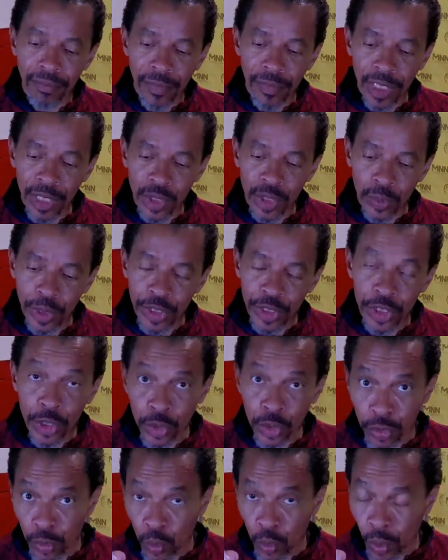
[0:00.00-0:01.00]
I squeezed the
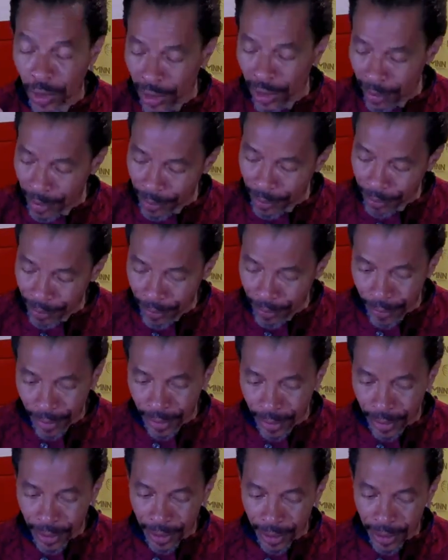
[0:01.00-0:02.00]
juice from 1 lemon.
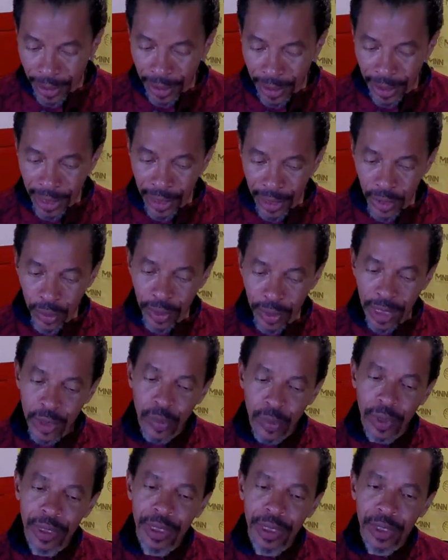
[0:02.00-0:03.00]
And so that's
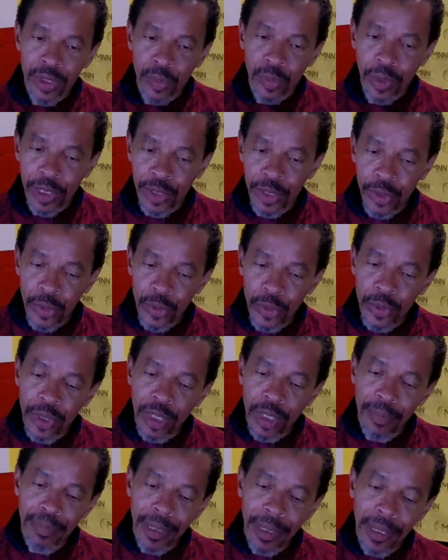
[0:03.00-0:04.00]
what it is. So we're going to use
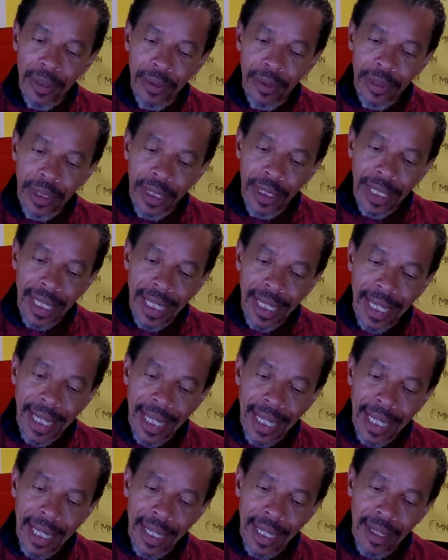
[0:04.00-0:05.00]
about
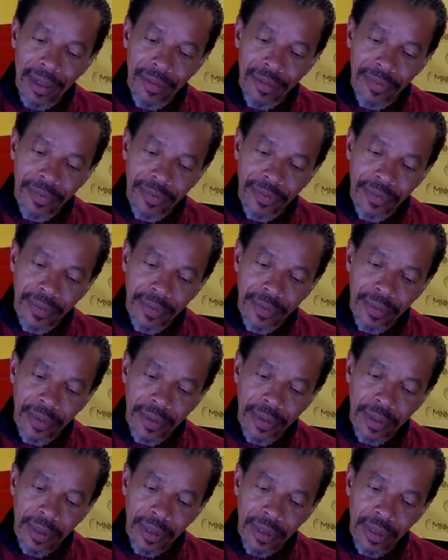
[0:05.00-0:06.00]
1/2
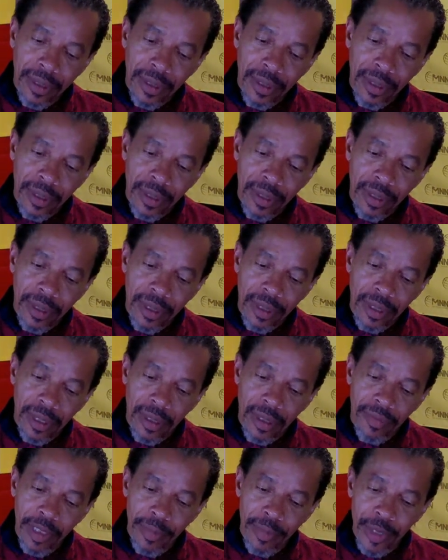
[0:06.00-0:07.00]

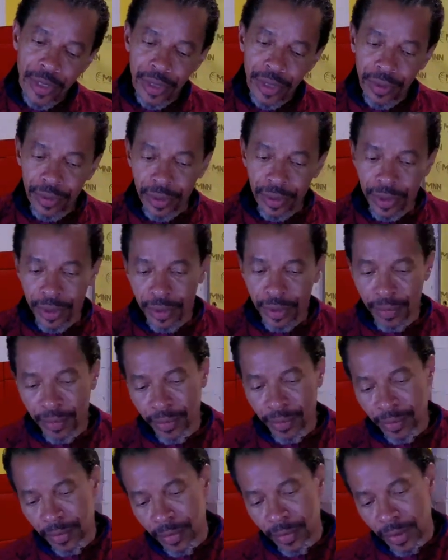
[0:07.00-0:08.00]
of lemon juice.
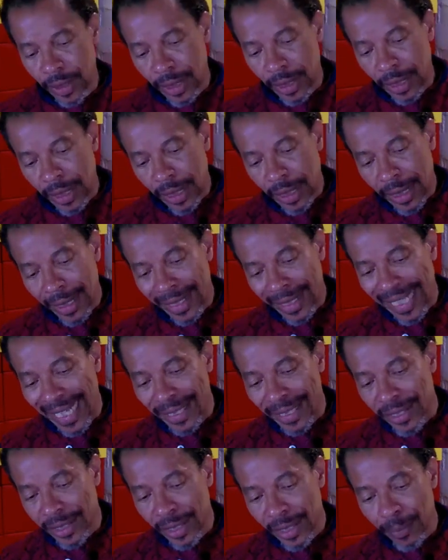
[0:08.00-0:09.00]

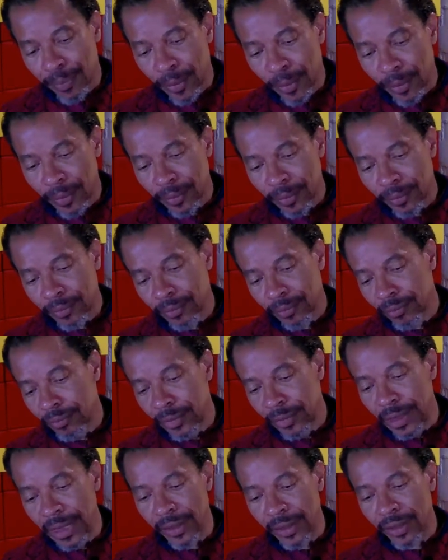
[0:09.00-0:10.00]
That's simple.
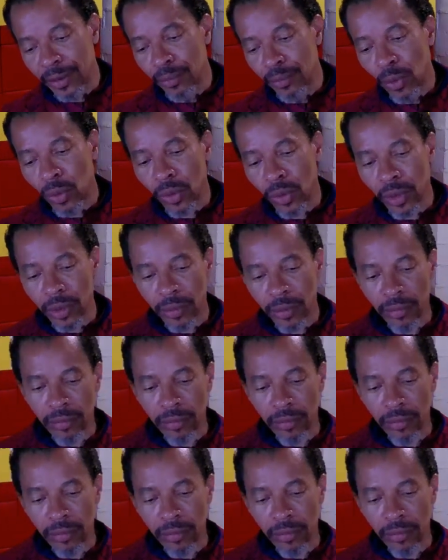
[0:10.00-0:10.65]
Nothing more.